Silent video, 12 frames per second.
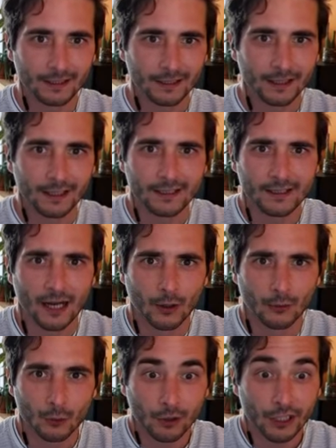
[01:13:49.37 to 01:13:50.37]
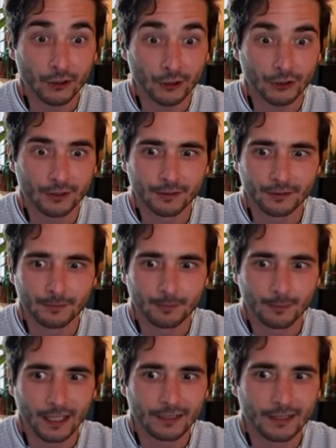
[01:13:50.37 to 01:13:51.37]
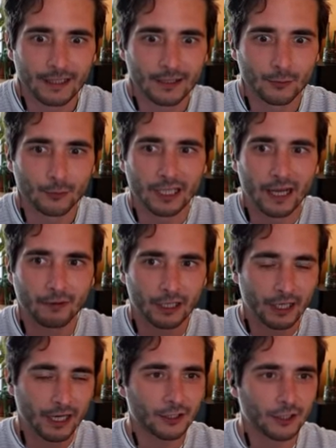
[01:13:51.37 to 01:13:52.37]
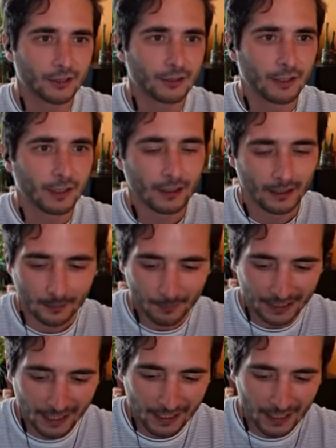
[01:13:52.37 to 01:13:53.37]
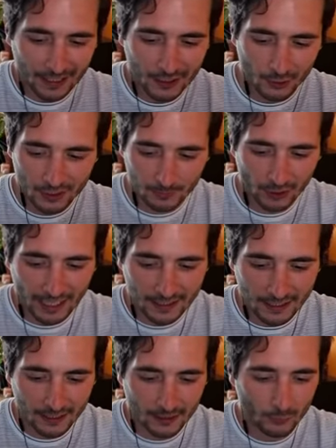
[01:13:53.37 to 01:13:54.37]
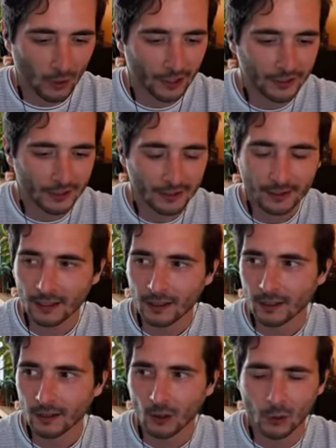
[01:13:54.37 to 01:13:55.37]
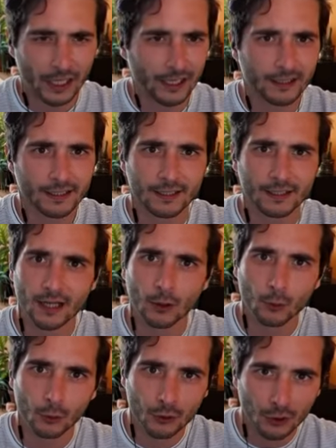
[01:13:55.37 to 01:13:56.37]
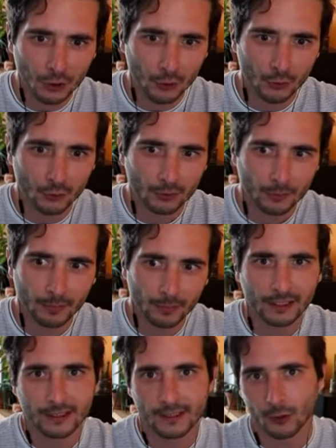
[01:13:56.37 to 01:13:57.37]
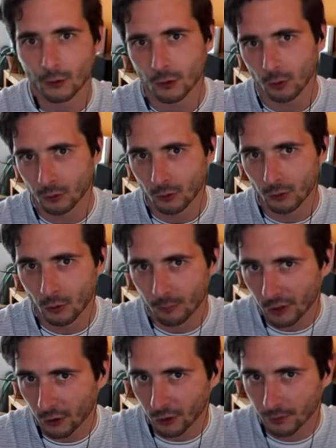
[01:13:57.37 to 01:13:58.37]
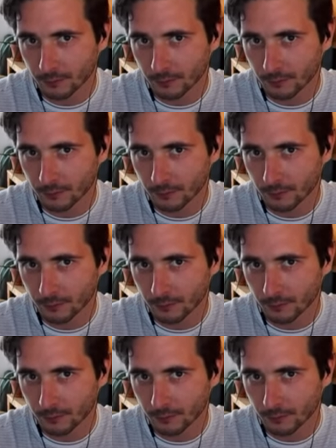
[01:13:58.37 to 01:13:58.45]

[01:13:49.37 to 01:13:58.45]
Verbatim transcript: it sounds weird. It doesn't really have a connection. But then I saw someone asking once, okay, it doesn't sound good to you, but it sounds good to the computer.